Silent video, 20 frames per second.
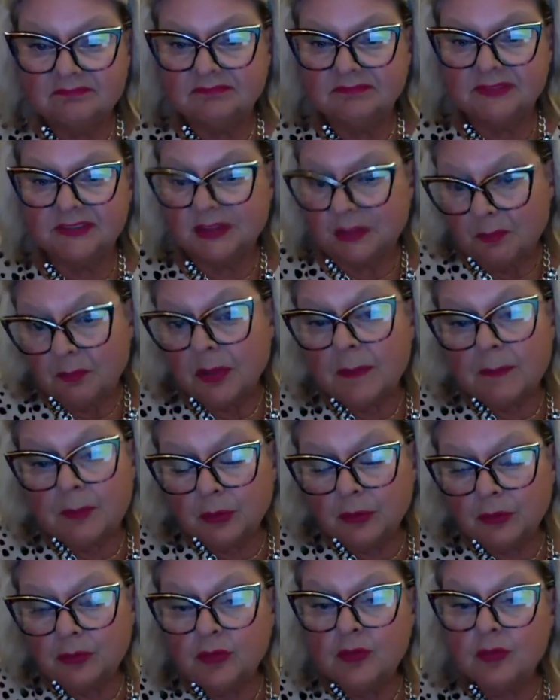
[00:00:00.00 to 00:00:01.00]
some
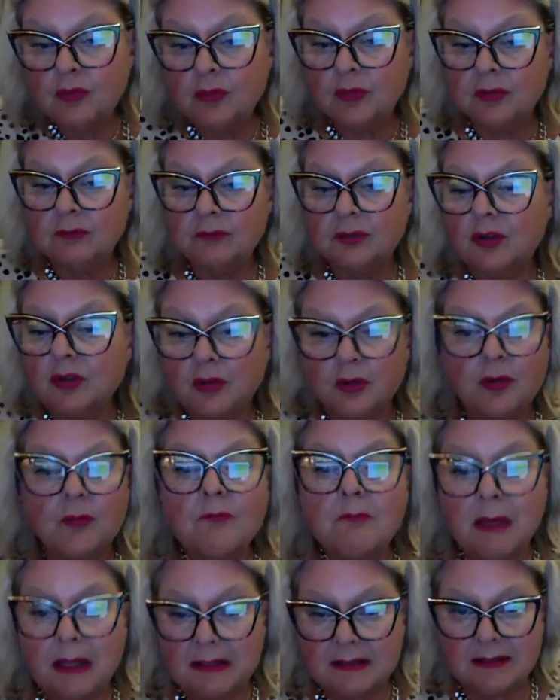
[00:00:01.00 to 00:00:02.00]
people do cook
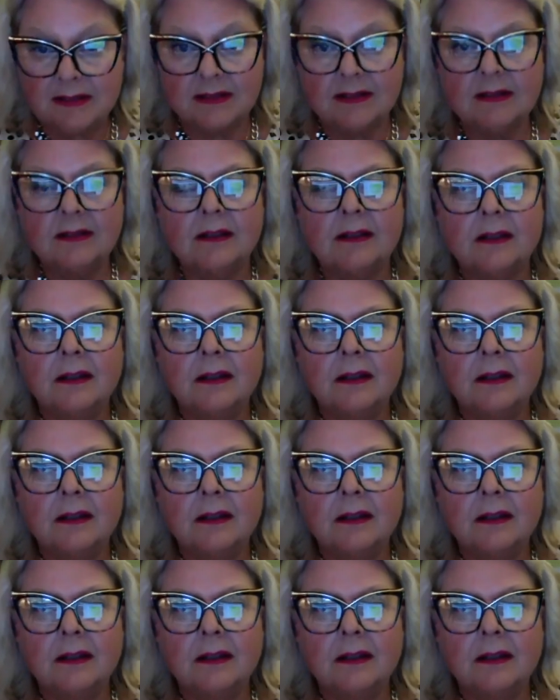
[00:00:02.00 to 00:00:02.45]
messy,